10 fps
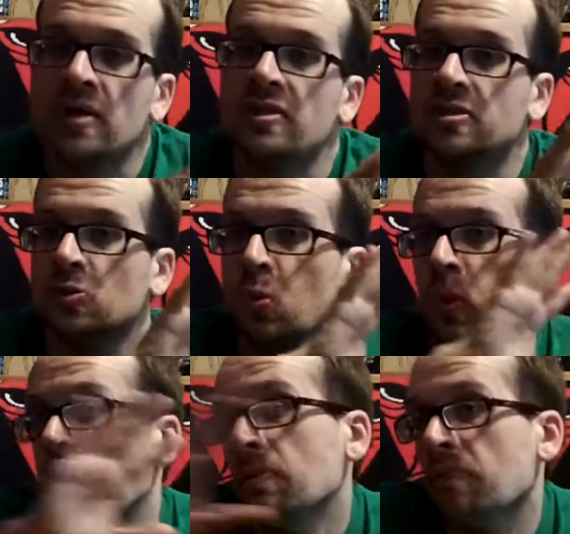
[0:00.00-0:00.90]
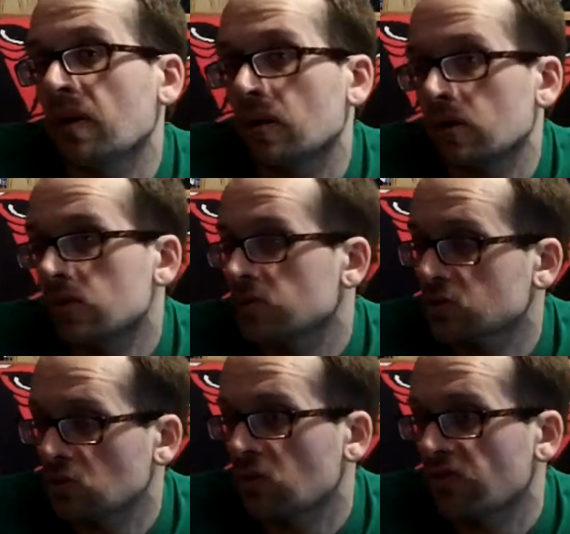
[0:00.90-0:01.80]
It's way better
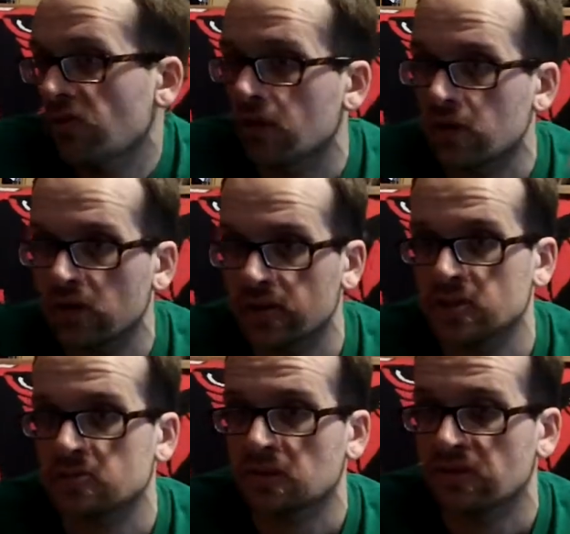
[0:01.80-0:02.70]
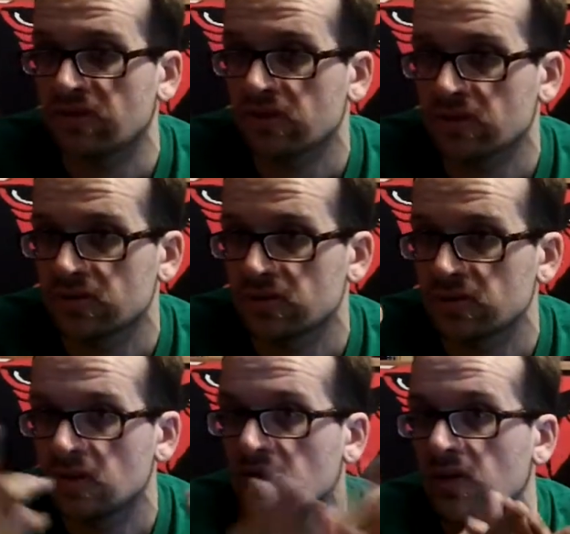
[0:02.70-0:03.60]
so far, cross my
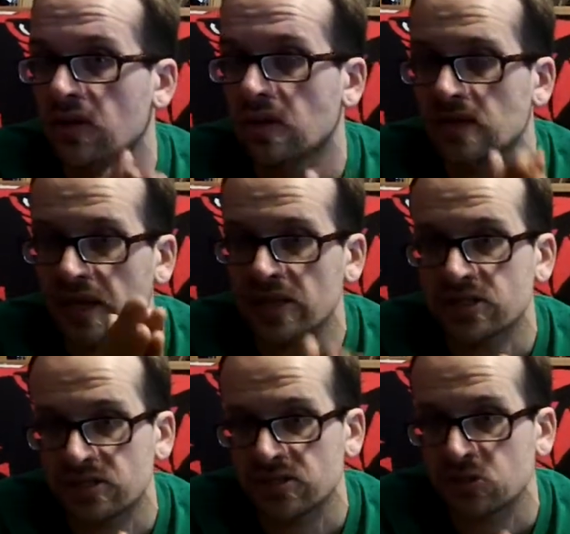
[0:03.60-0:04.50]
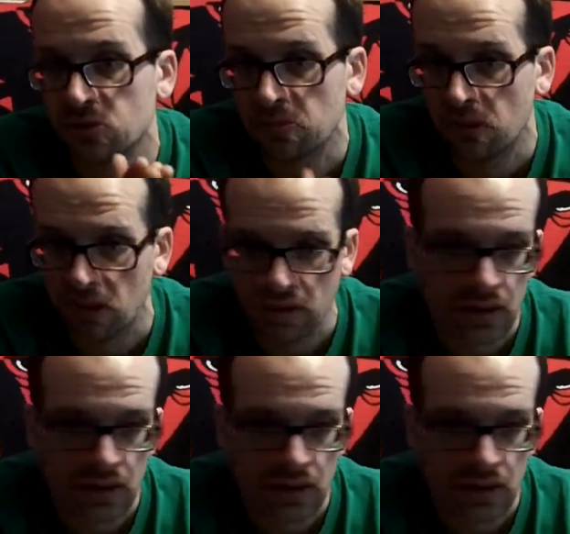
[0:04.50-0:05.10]
fingers, than last year's Super Bowl.